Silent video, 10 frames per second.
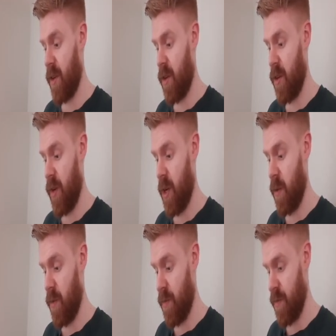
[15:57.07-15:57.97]

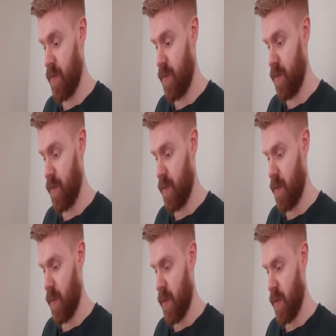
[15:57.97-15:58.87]
incredible.
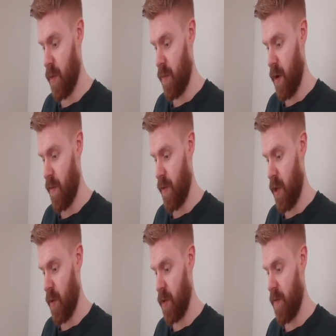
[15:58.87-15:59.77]
By far the most